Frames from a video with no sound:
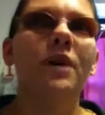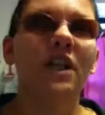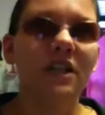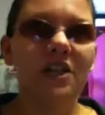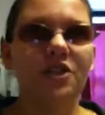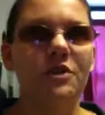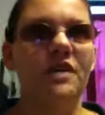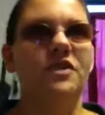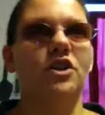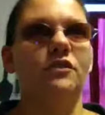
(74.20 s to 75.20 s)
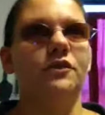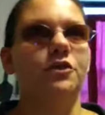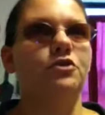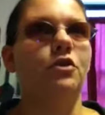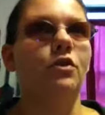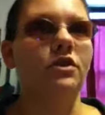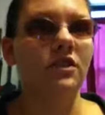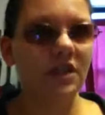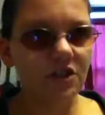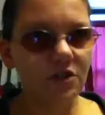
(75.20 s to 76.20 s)
Unless you have self-control,
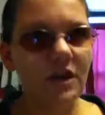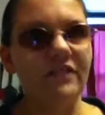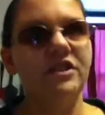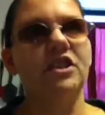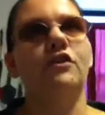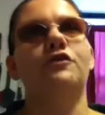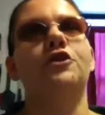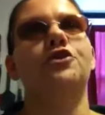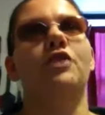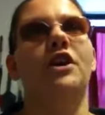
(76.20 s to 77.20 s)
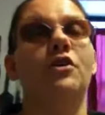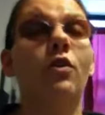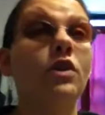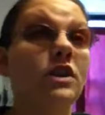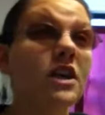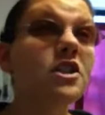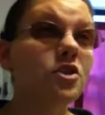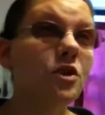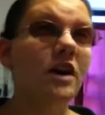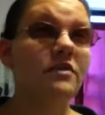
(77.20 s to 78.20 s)
unless you have self-restraint, or unless
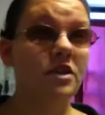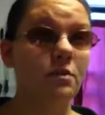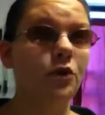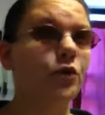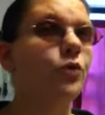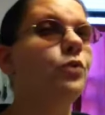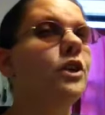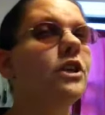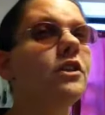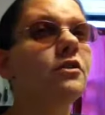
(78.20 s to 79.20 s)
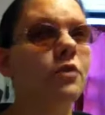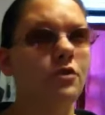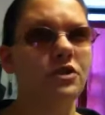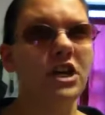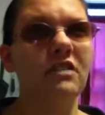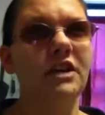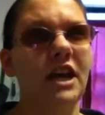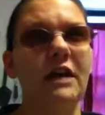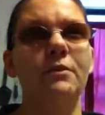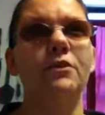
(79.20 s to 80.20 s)
you have someone who really throws down the
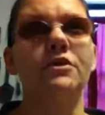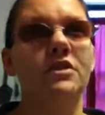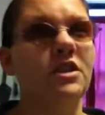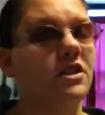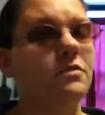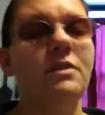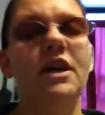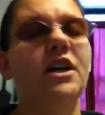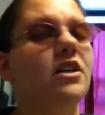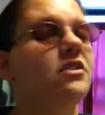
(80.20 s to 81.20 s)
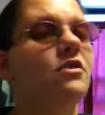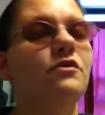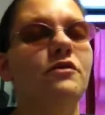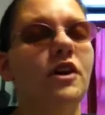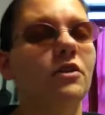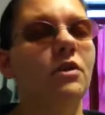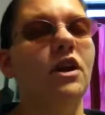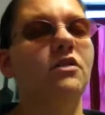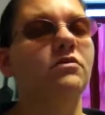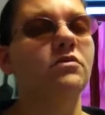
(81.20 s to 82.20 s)
hammer and says, man, don't fuck
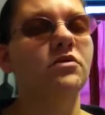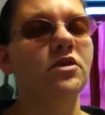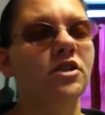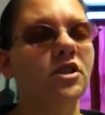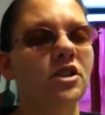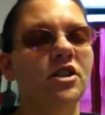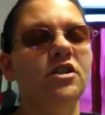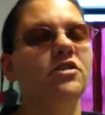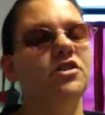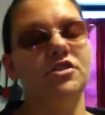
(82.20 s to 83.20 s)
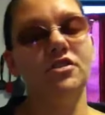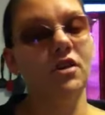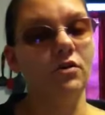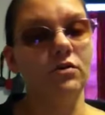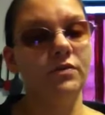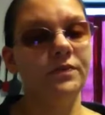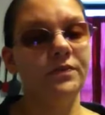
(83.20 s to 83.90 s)
around. Just don't.